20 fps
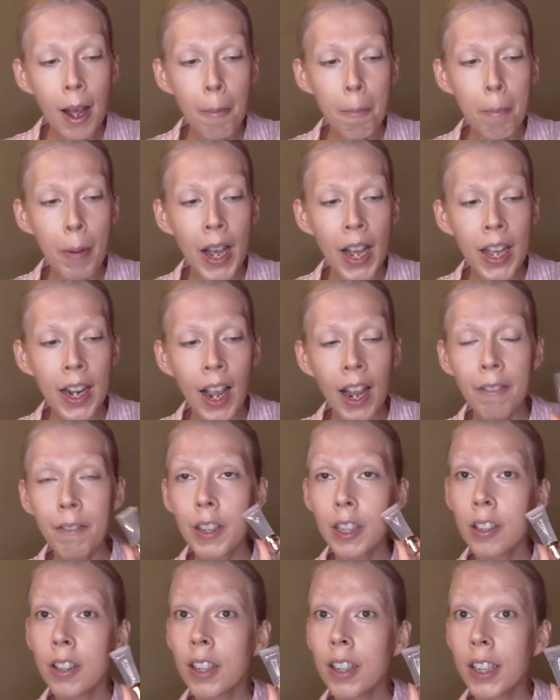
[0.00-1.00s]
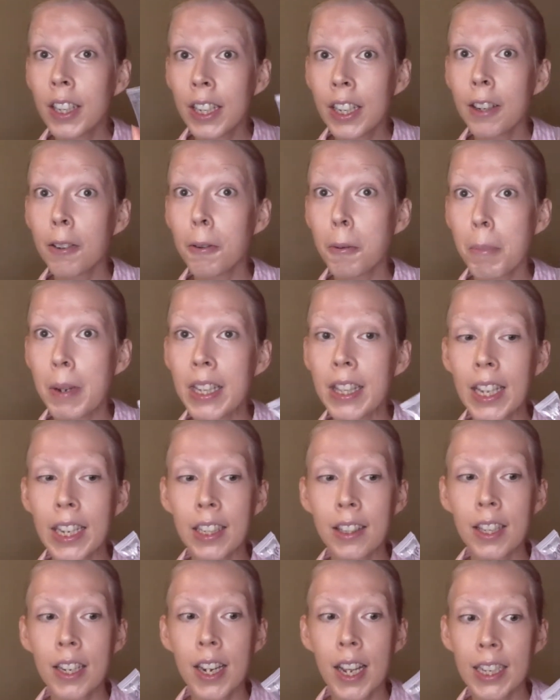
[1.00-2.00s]
but I figured the clear would be like
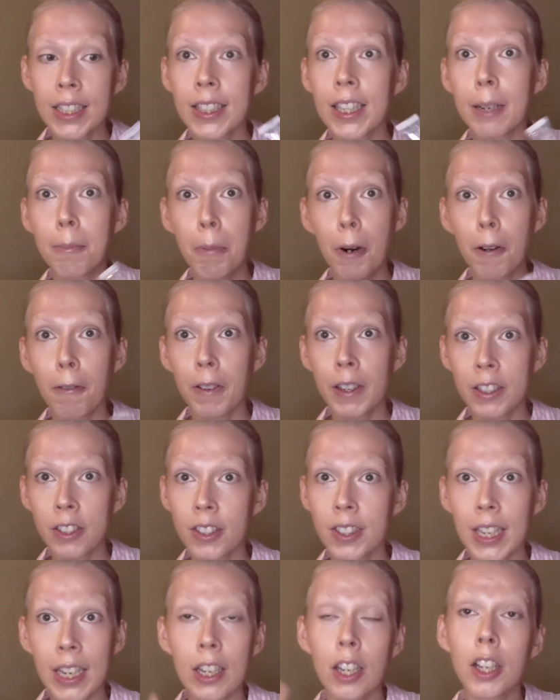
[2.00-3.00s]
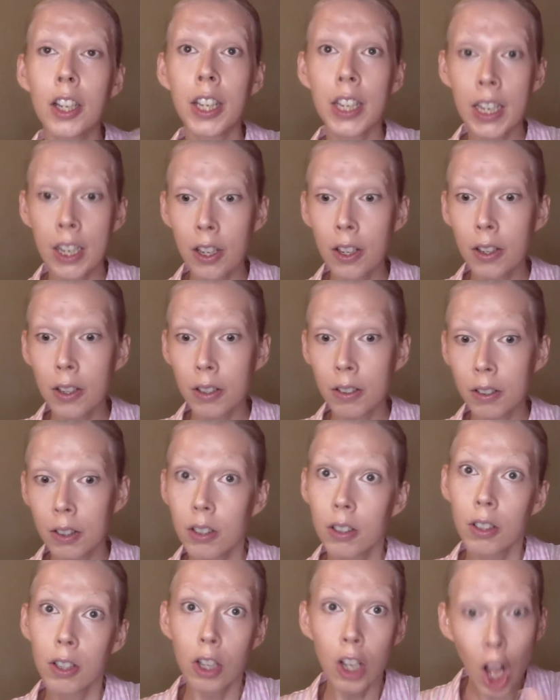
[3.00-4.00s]
the nice, like perfect, just like clear
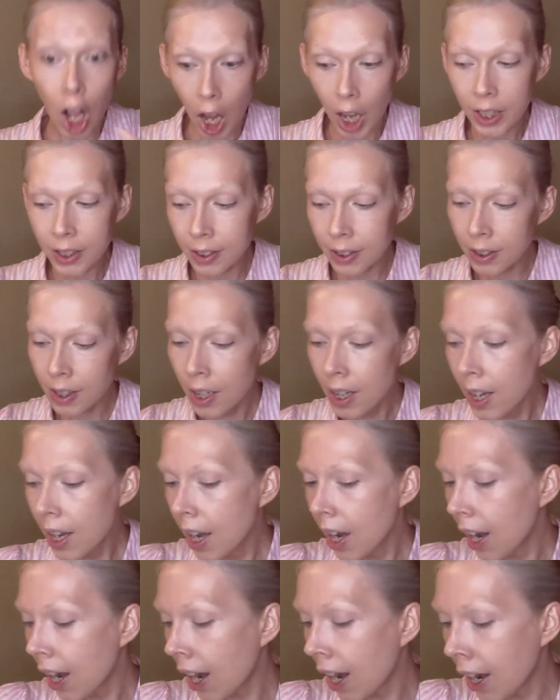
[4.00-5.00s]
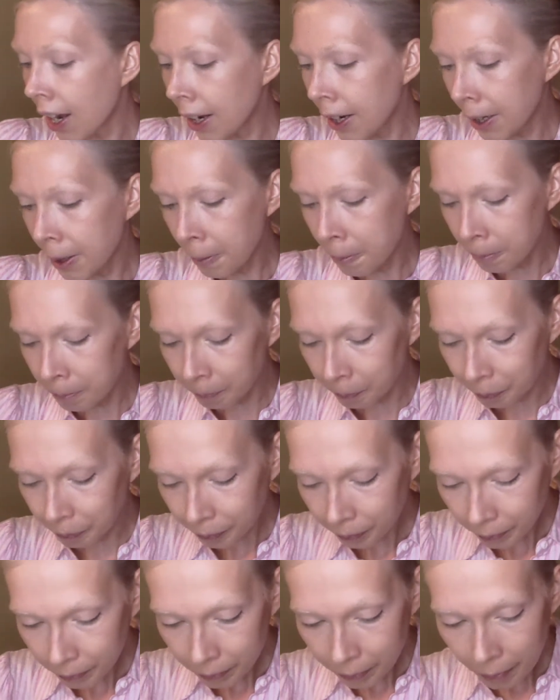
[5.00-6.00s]
gloss. I
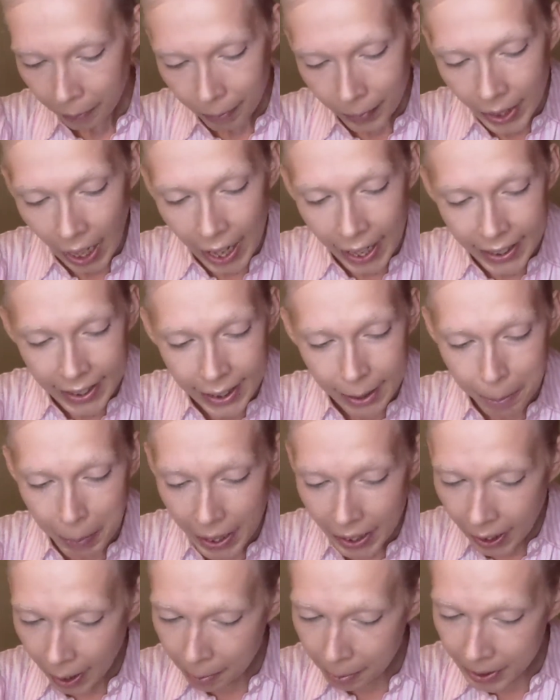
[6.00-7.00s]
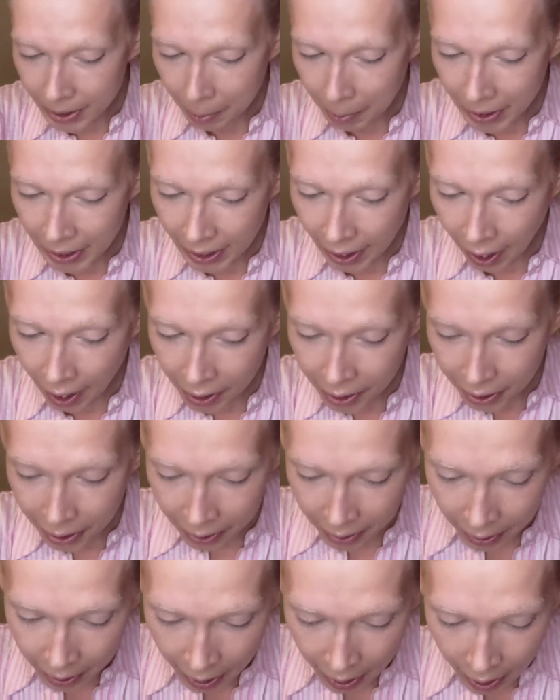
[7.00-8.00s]
did pick up some of the
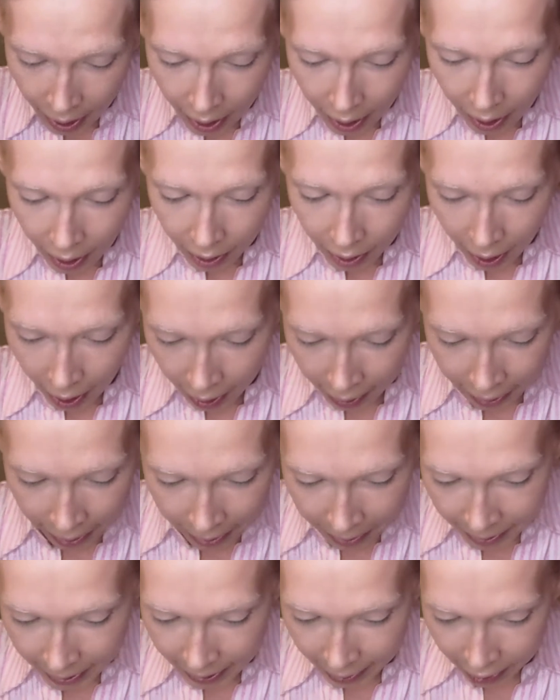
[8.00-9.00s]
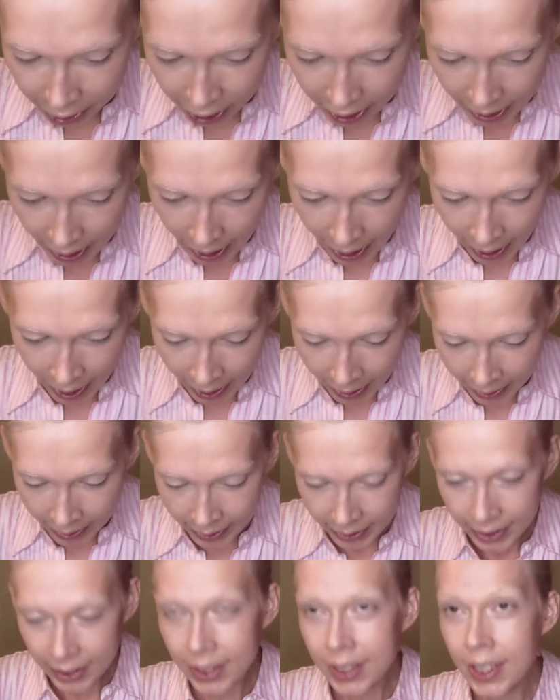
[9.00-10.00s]
other colors that she
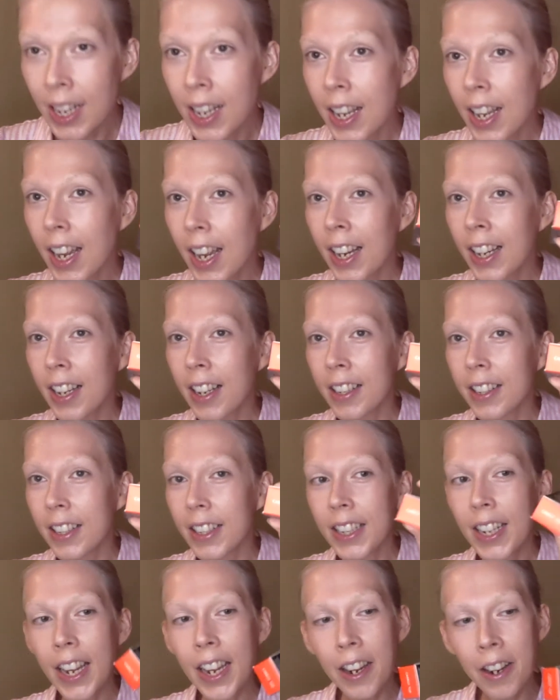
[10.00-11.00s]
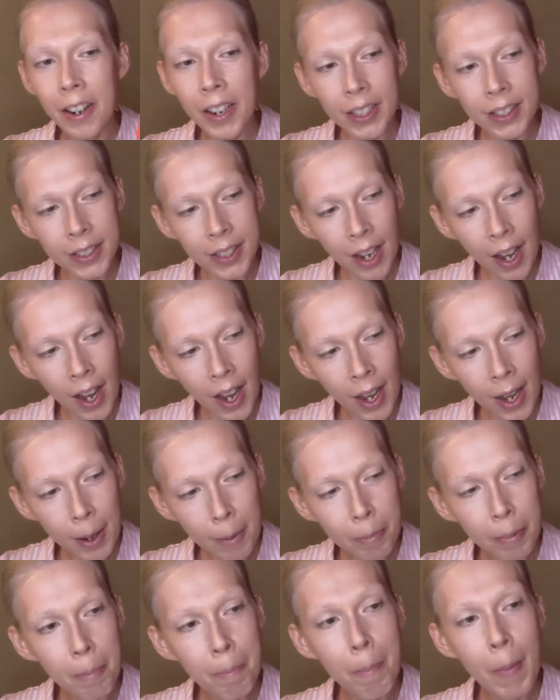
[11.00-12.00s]
has. I got the Carrot Top
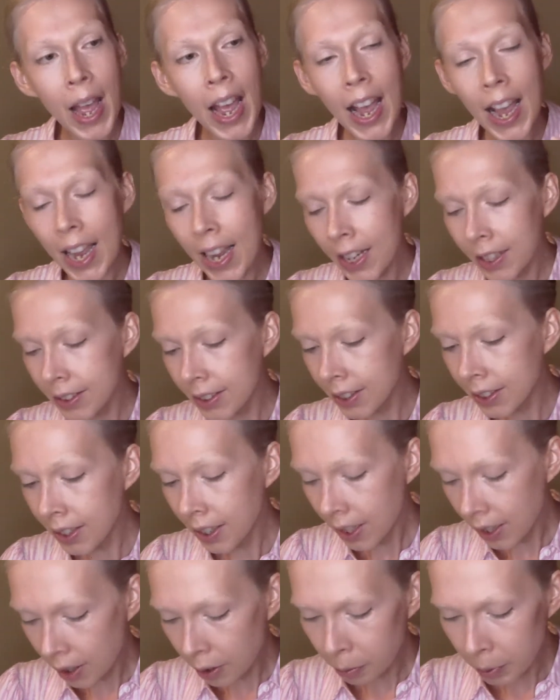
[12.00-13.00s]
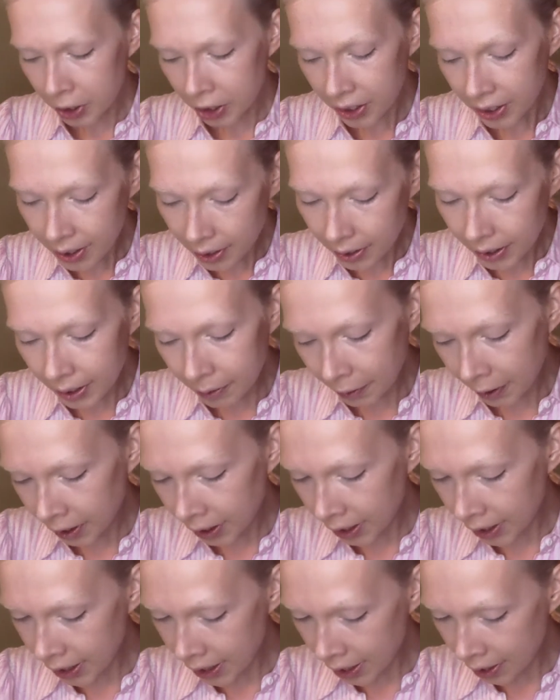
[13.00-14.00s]
Matte, which still is fairly
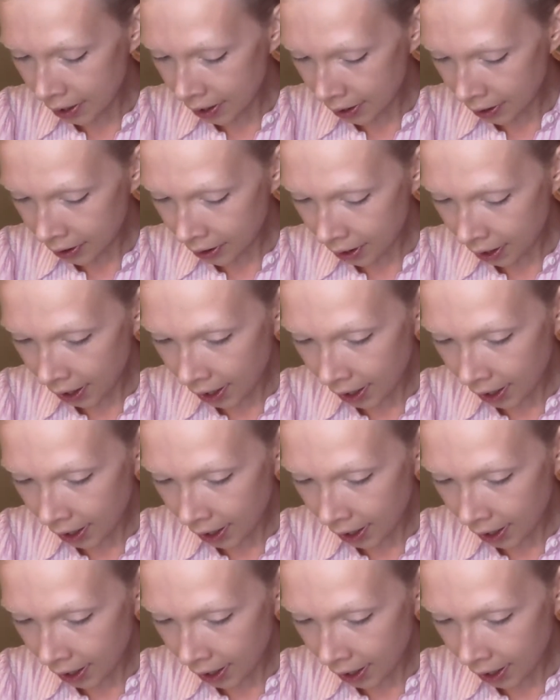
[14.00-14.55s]
neon.